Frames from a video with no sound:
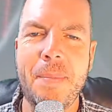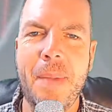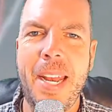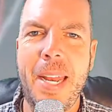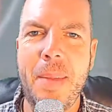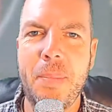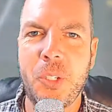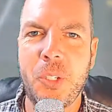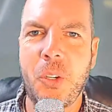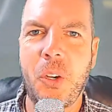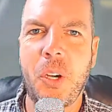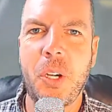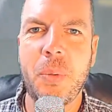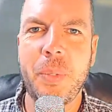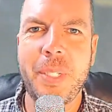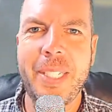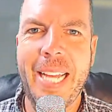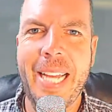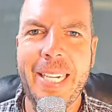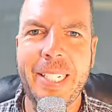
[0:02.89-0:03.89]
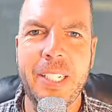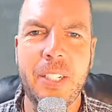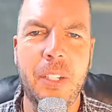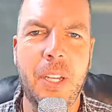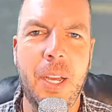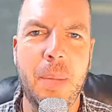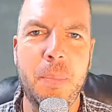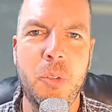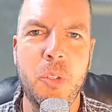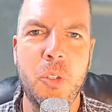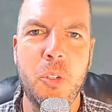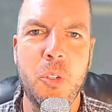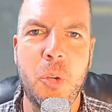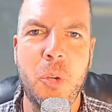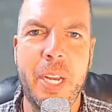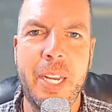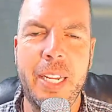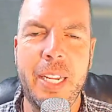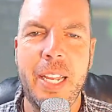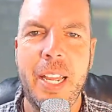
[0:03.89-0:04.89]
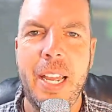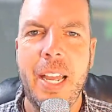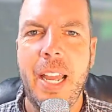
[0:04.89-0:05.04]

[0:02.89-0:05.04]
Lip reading: My name is Kirk with Tactical Options Trading,